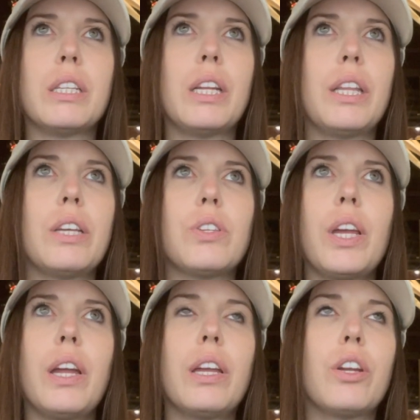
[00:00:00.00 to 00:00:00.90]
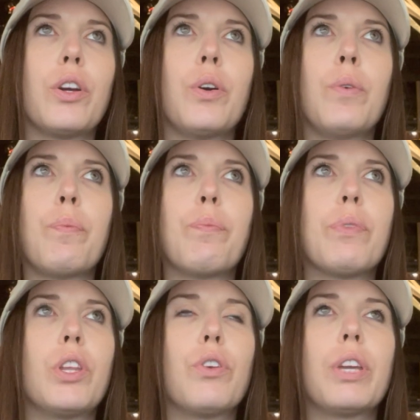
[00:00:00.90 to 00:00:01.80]
and they say, you
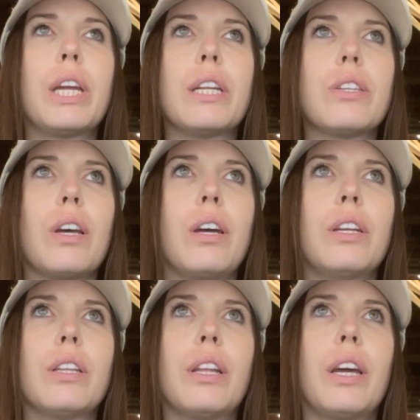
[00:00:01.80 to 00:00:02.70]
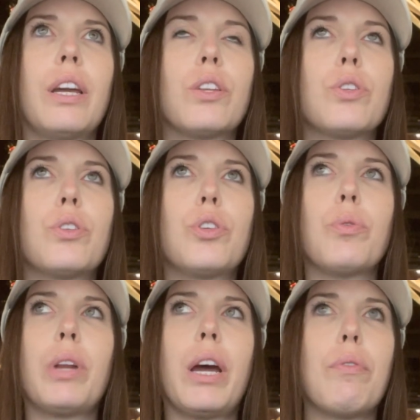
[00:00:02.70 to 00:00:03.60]
can get it done in like
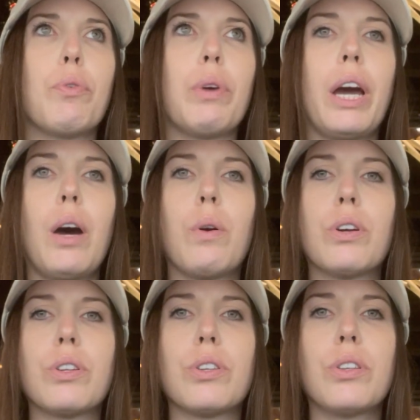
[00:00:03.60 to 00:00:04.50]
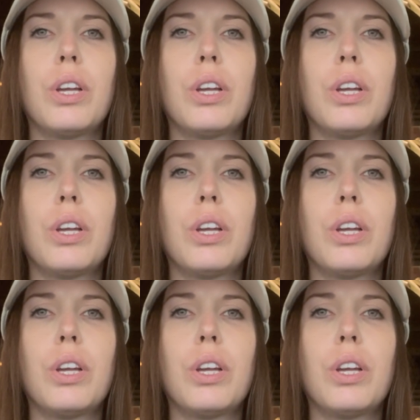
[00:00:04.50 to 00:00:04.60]
2.5, 3 hours.